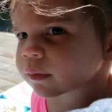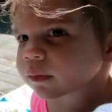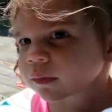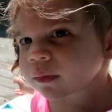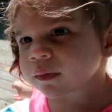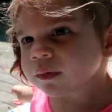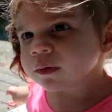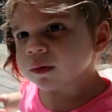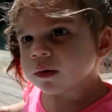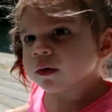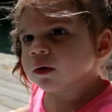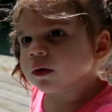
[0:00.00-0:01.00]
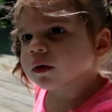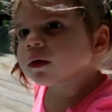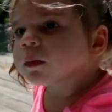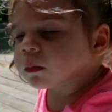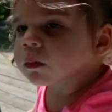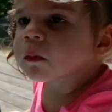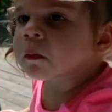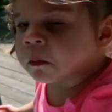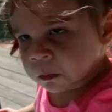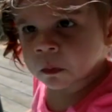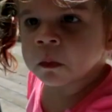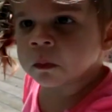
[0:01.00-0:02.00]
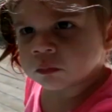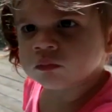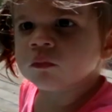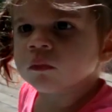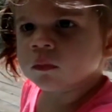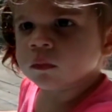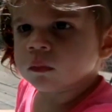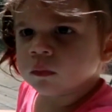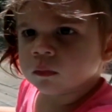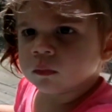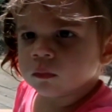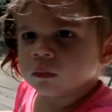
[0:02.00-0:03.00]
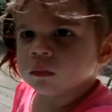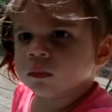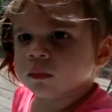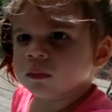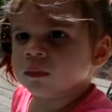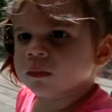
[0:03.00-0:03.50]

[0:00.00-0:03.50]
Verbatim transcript: You want to go to the park? I don't think we're going